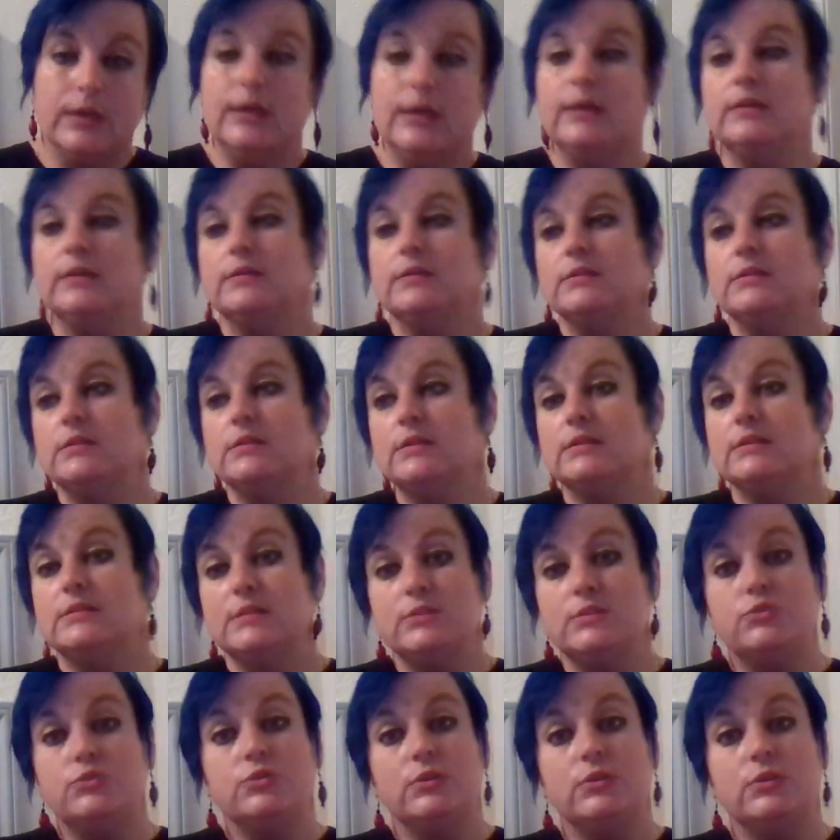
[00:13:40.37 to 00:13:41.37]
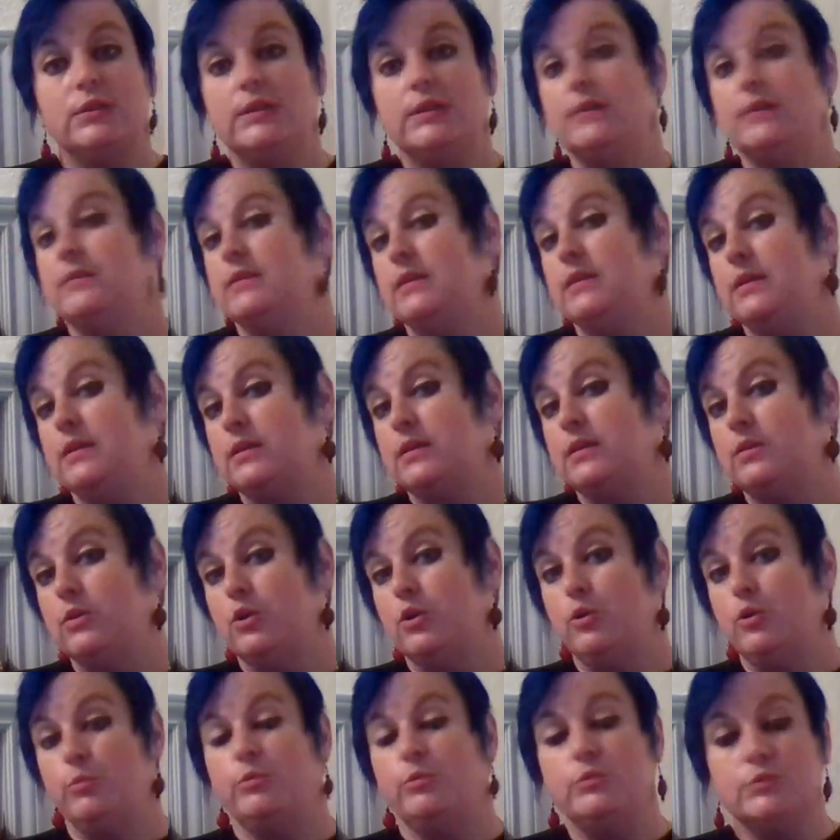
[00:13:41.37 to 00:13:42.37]
And essentially the
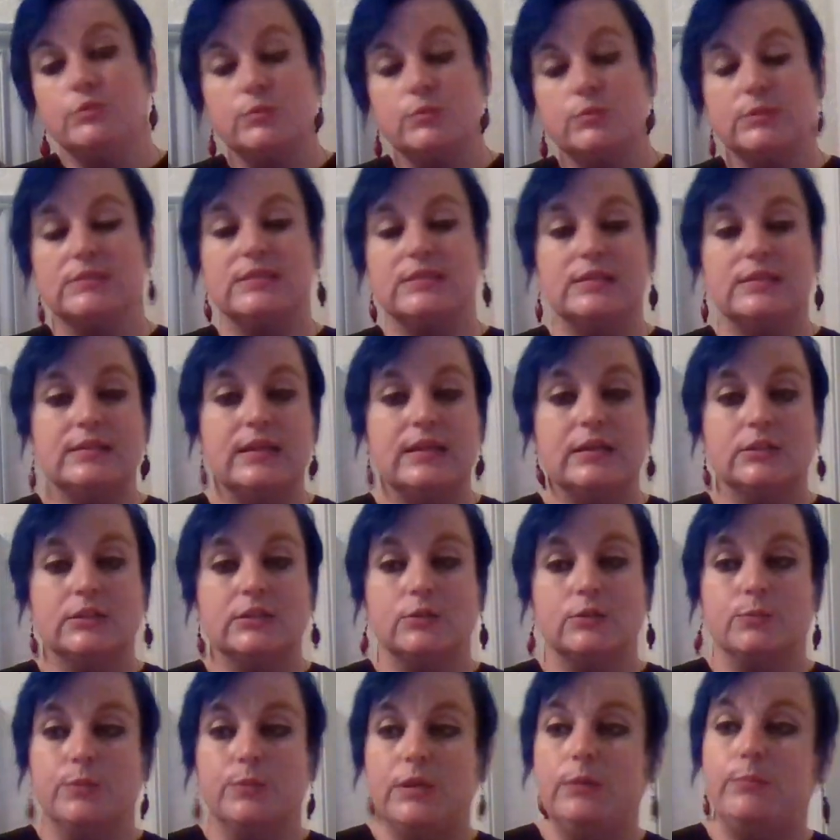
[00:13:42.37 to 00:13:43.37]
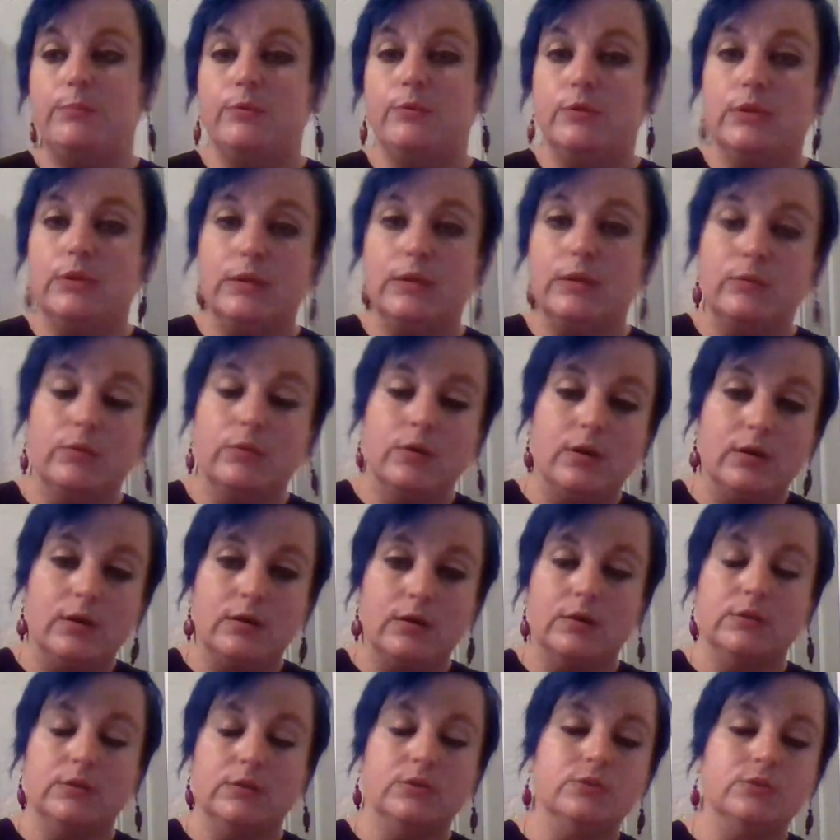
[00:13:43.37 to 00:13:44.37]
nobles would send out their people. They would knock
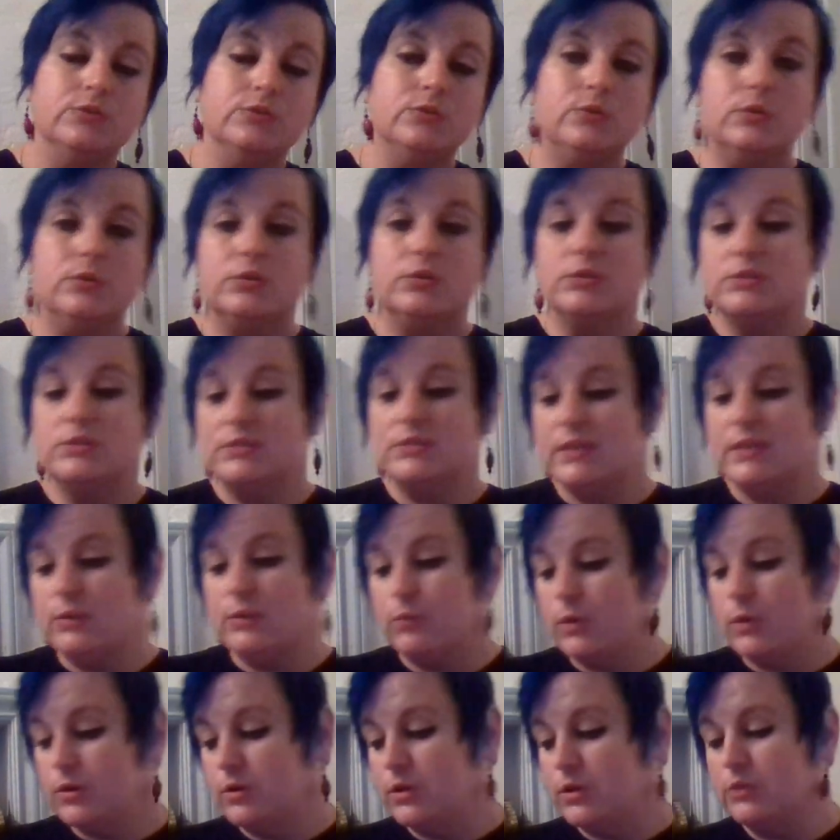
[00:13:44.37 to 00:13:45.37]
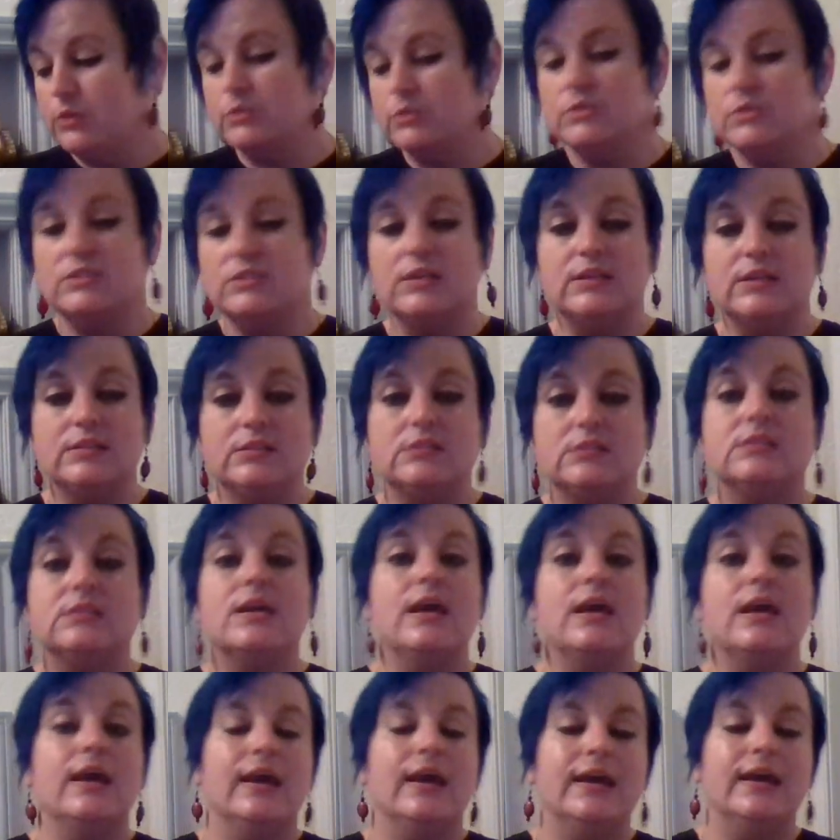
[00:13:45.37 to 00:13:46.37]
on your door, say, where are your
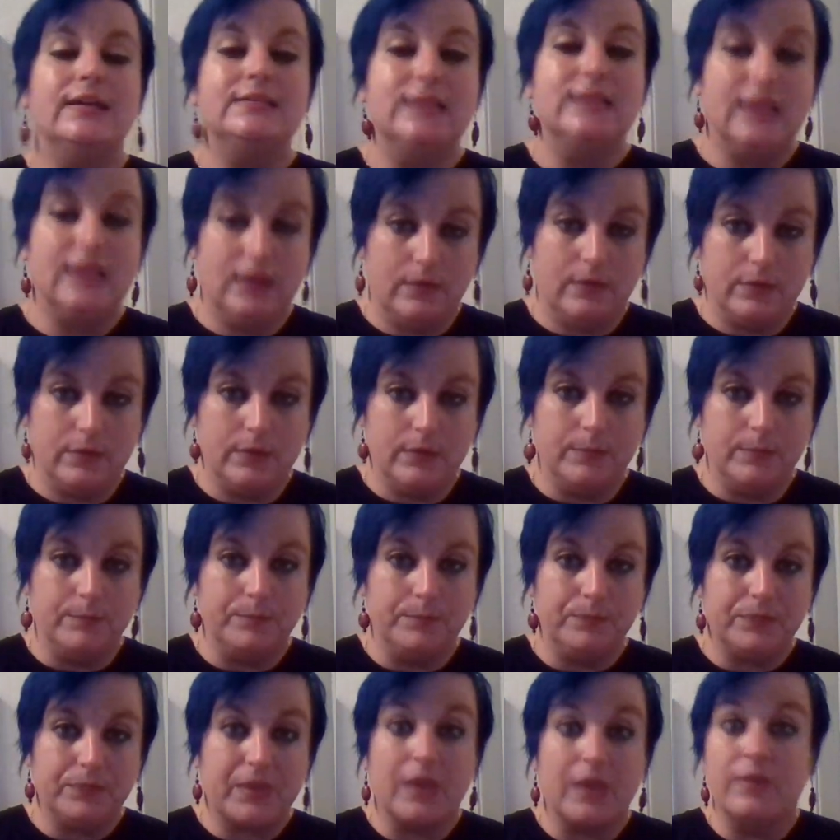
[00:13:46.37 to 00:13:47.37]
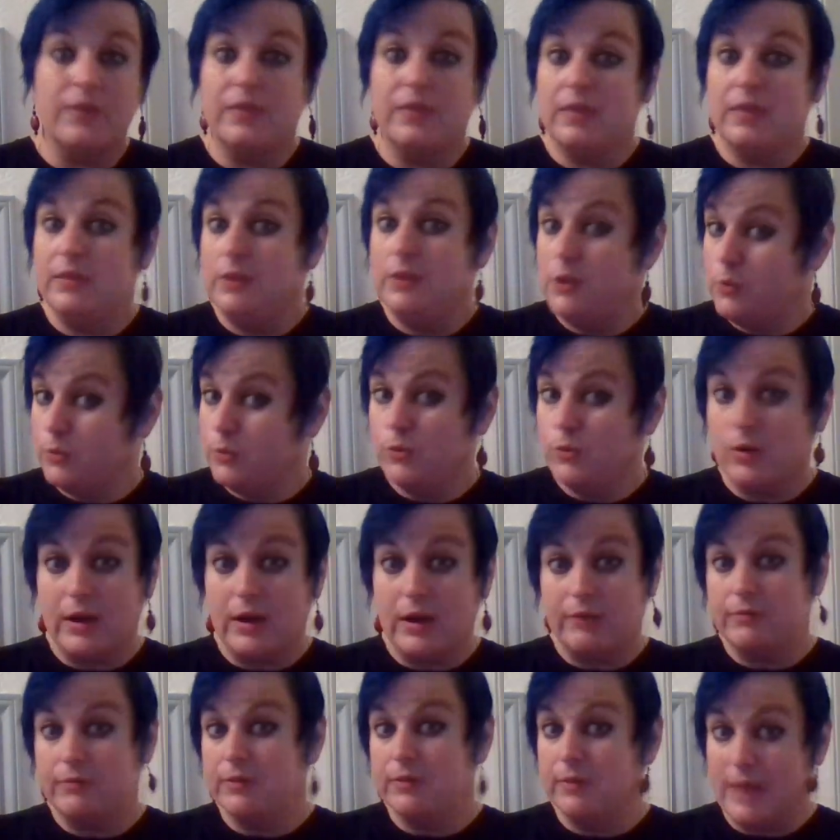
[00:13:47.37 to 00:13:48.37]
sons, and take them. You were
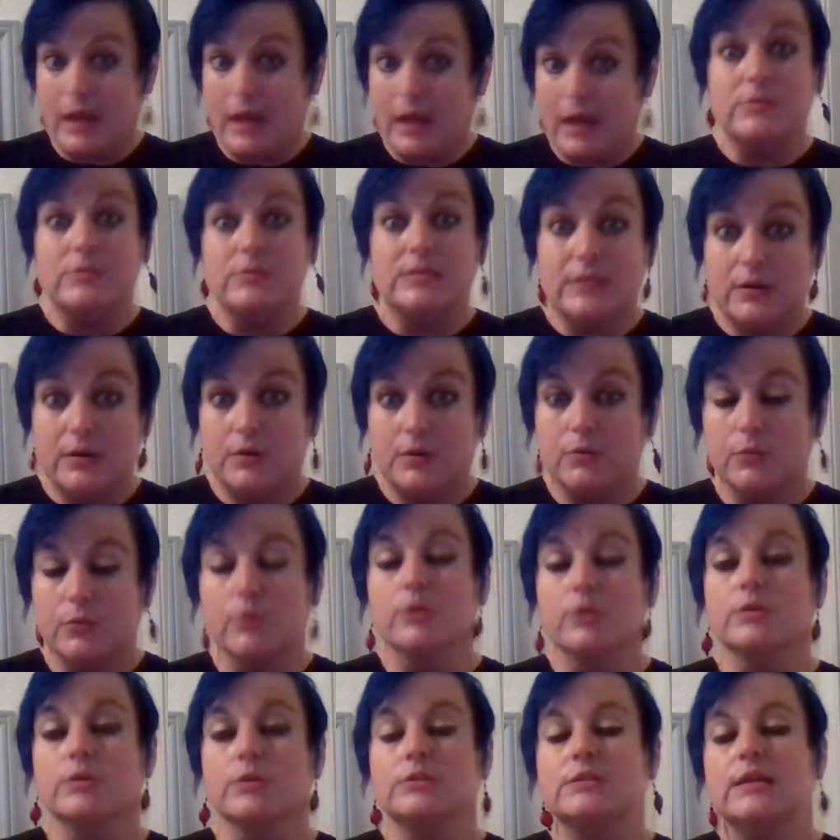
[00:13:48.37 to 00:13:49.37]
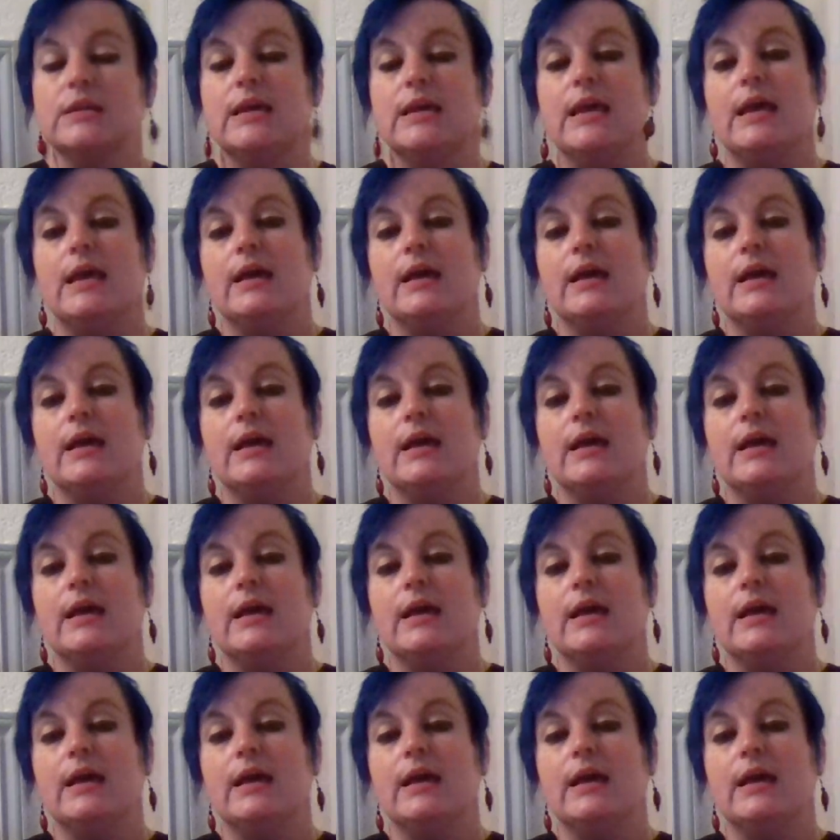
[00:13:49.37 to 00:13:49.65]
drafted. That was how it worked.